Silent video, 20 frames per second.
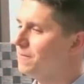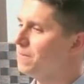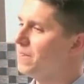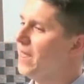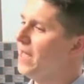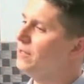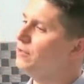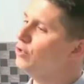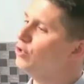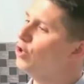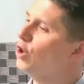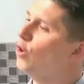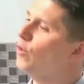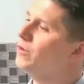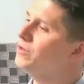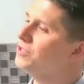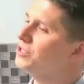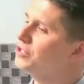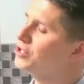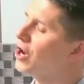Then you go
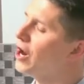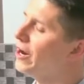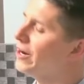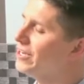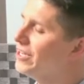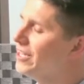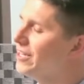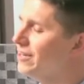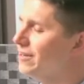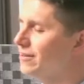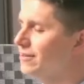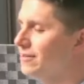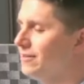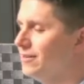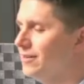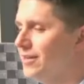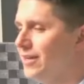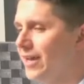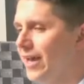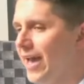into Target,
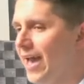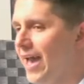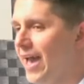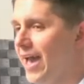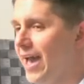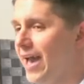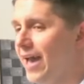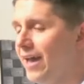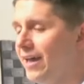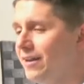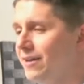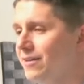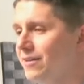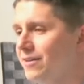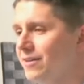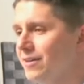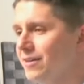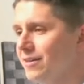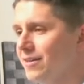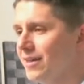and
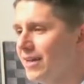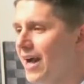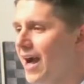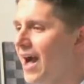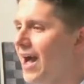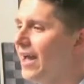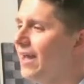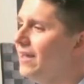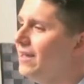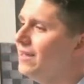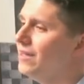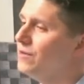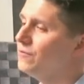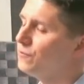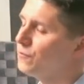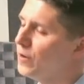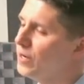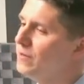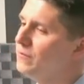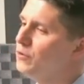the guy in
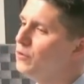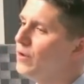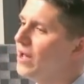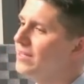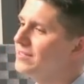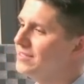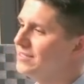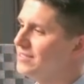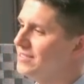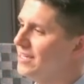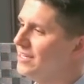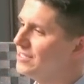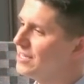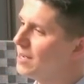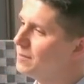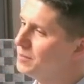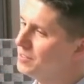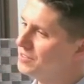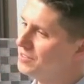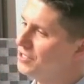front of you has a St.
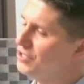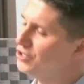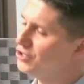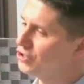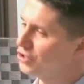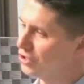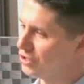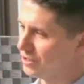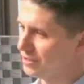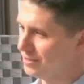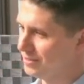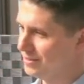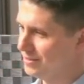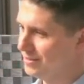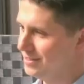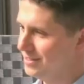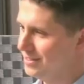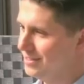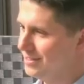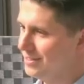Thomas t shirt.
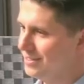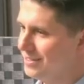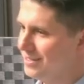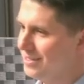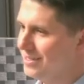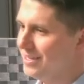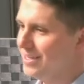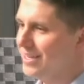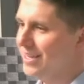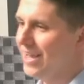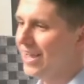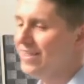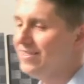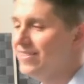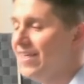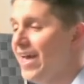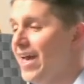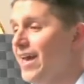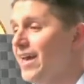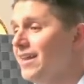And
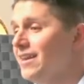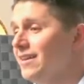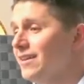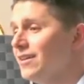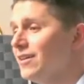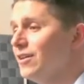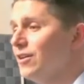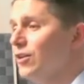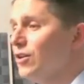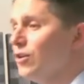then